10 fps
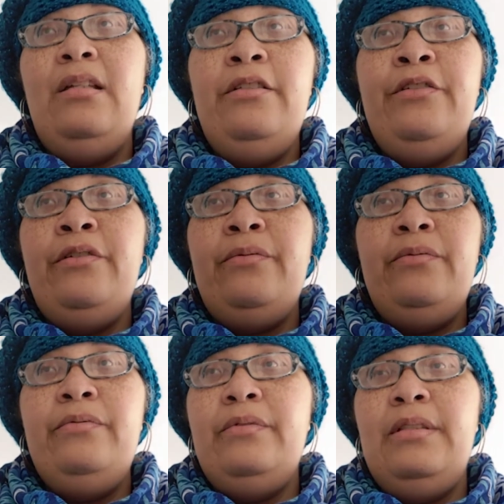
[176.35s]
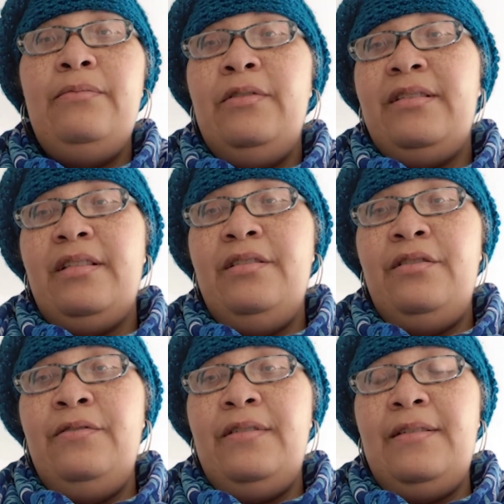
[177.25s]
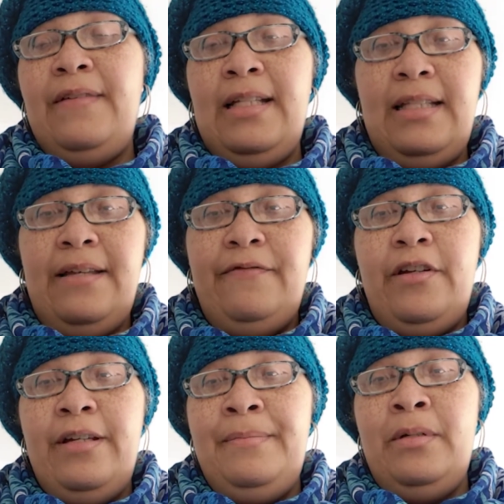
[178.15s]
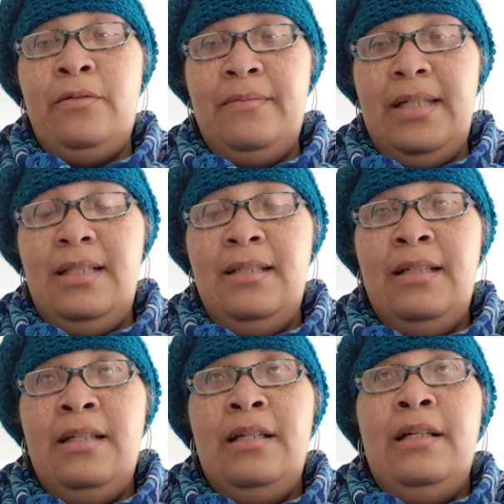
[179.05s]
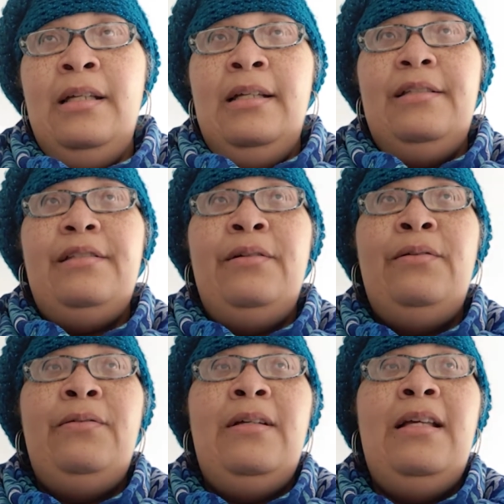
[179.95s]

you know, what's conducive at that very moment. So